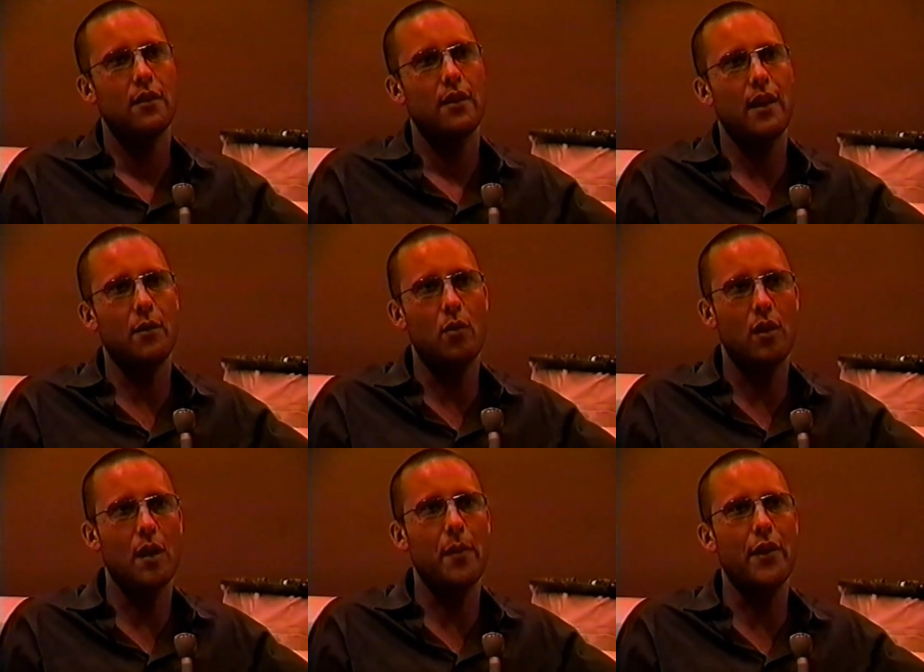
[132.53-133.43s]
and I
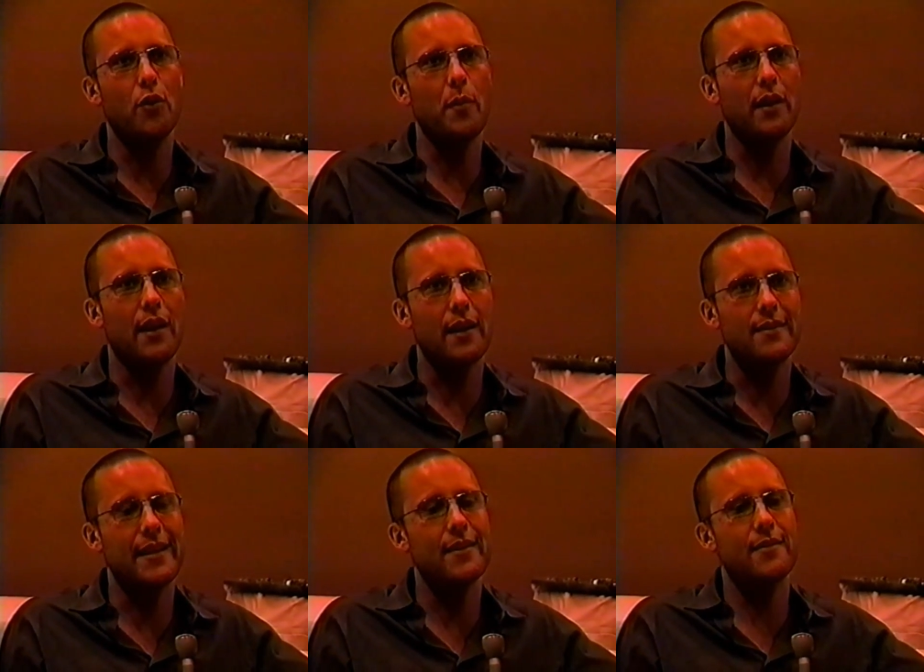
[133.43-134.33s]
woke up, I knew my
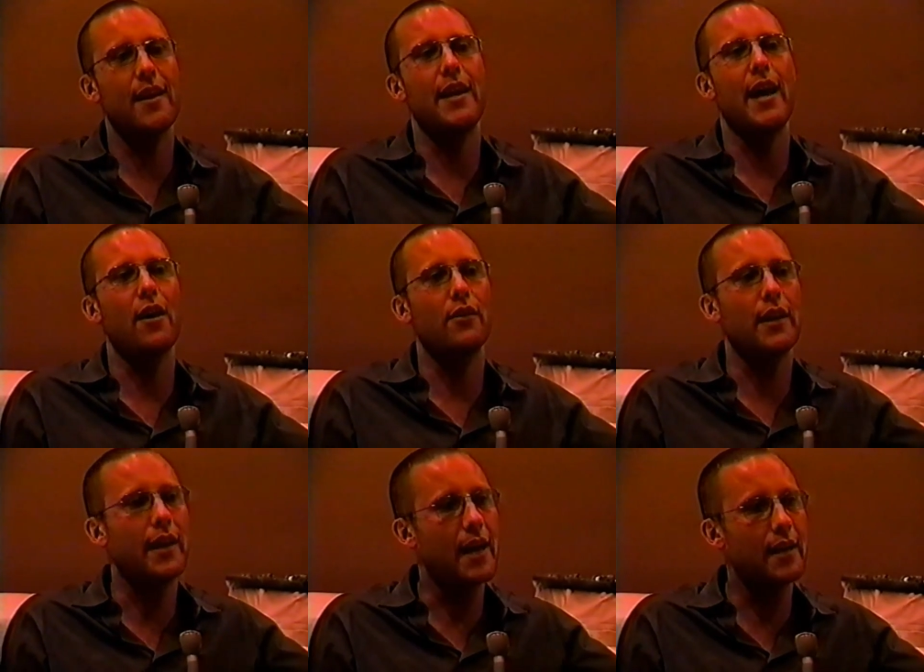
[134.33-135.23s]
lines inside out and
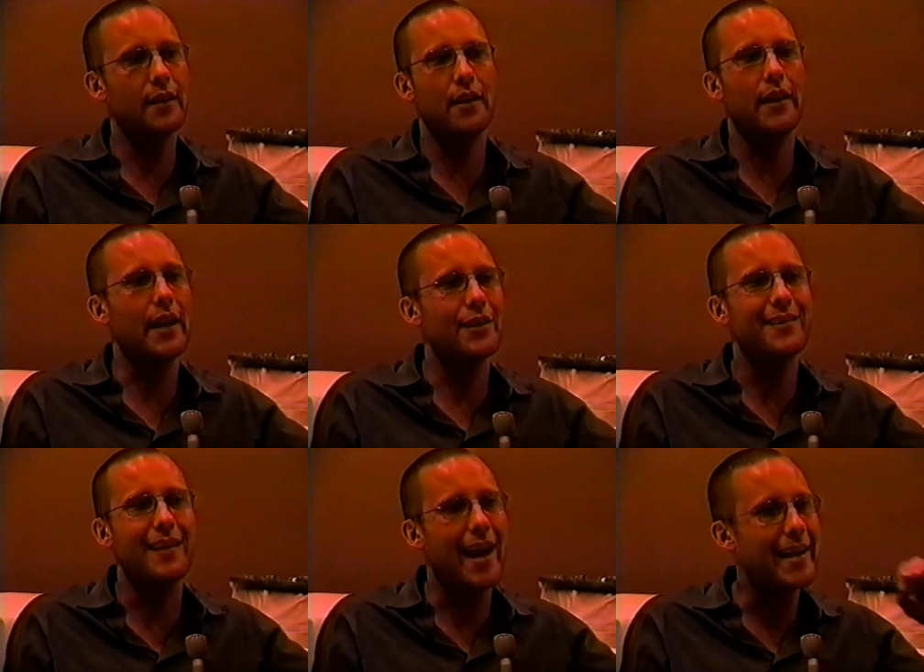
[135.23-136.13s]
I got in there and I
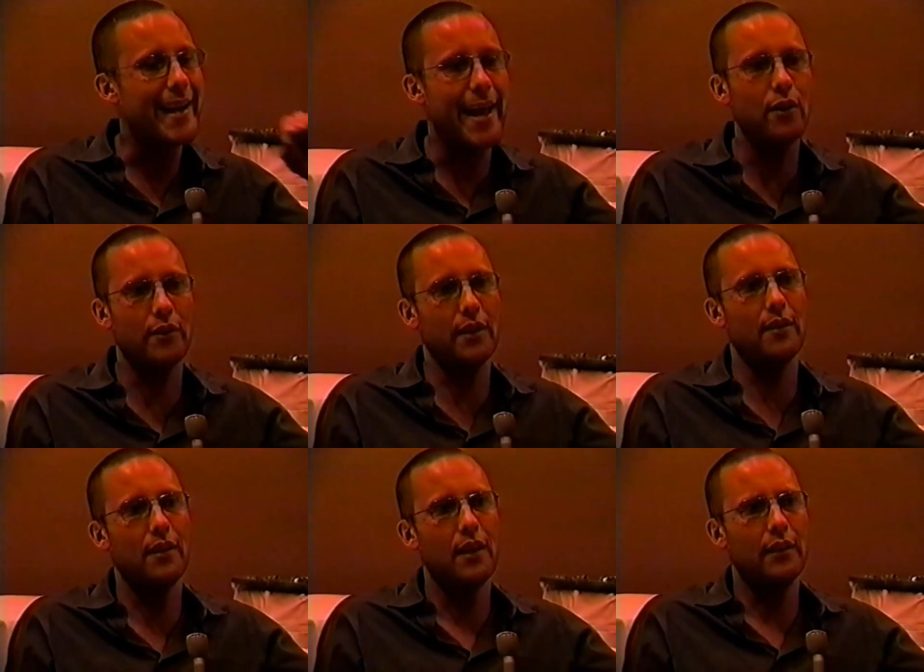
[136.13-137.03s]
just, I nailed it.
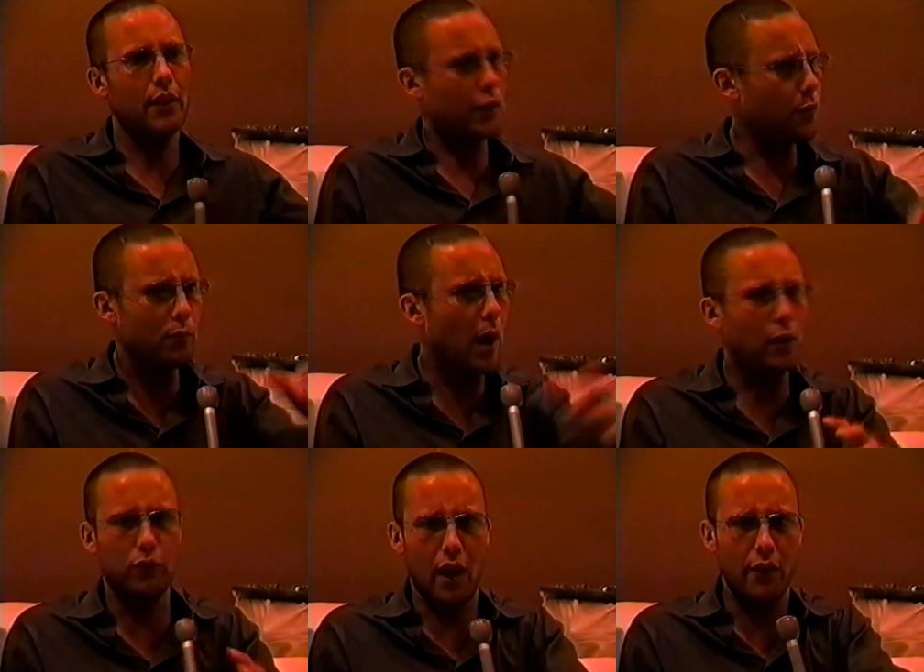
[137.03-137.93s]
And they're like,
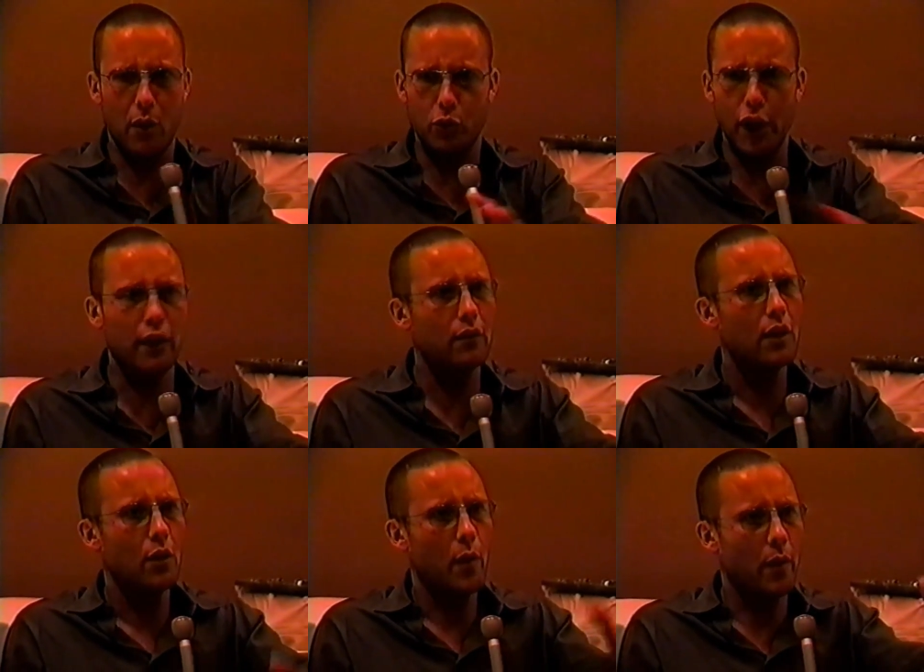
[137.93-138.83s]
Michael, that, that was it.
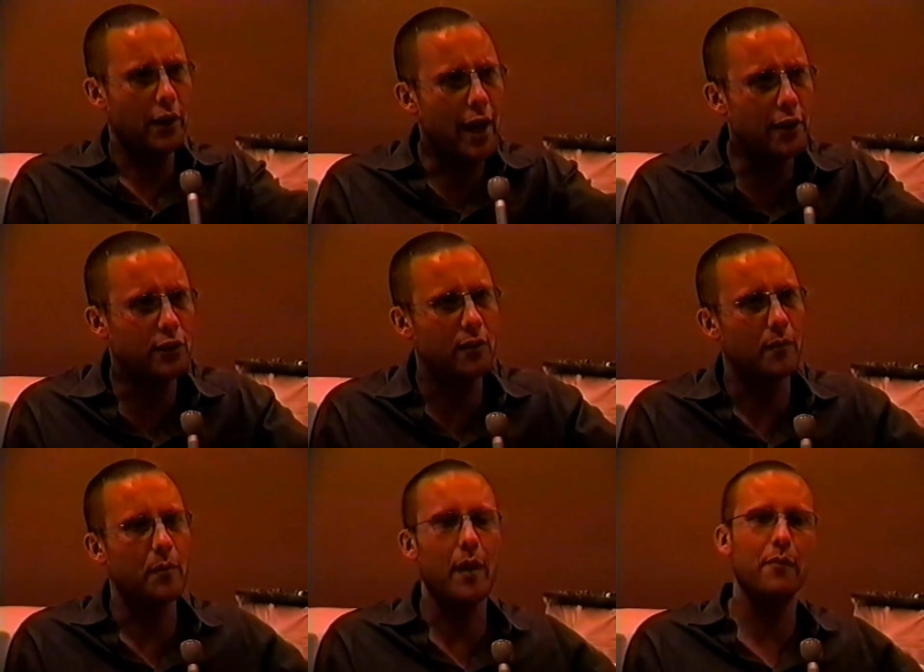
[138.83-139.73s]
We want to test
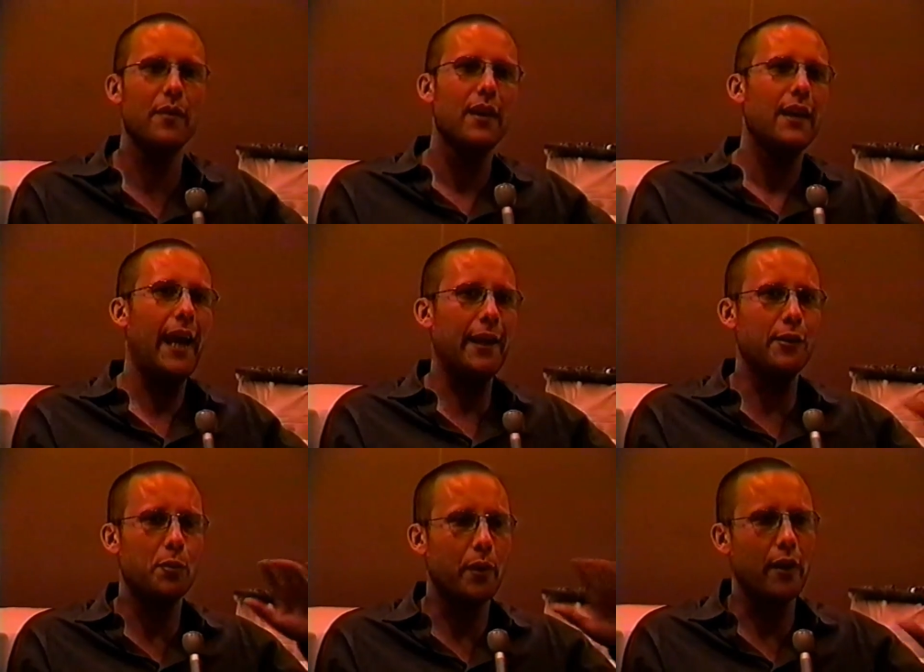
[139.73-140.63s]
him. And my
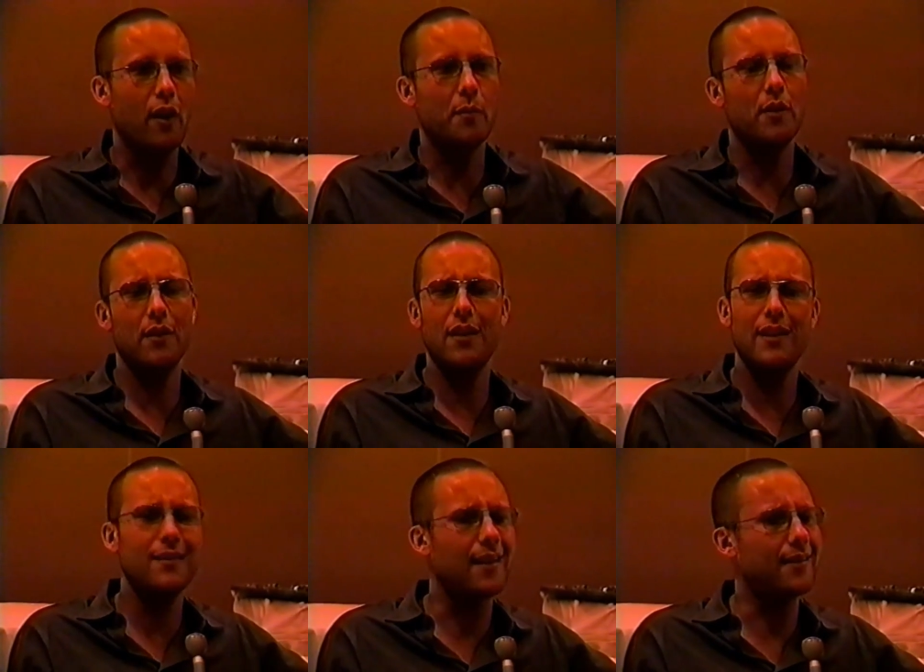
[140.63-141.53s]
agents played hardball. Go, oh,
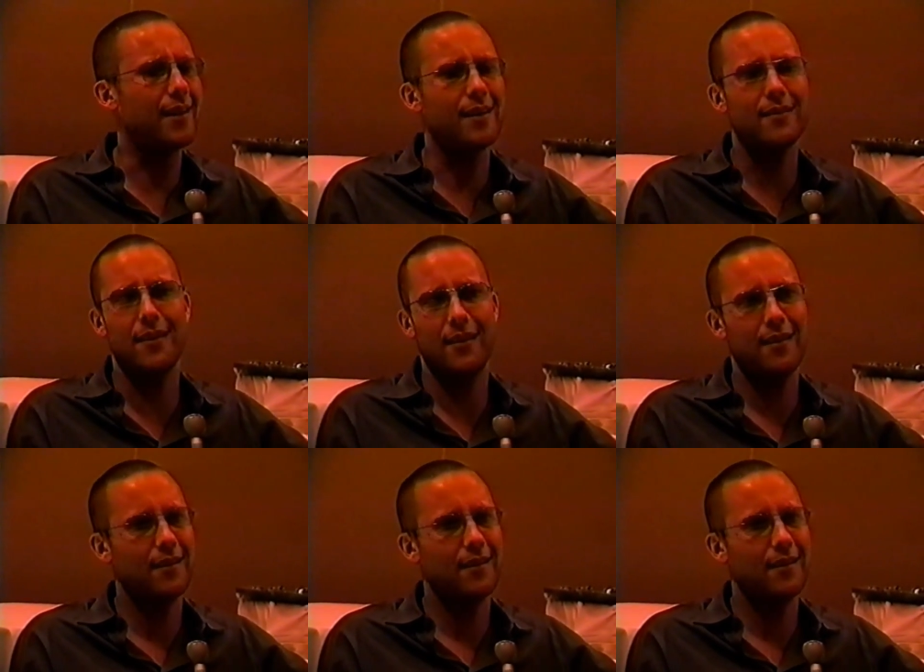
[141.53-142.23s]
he's not testing.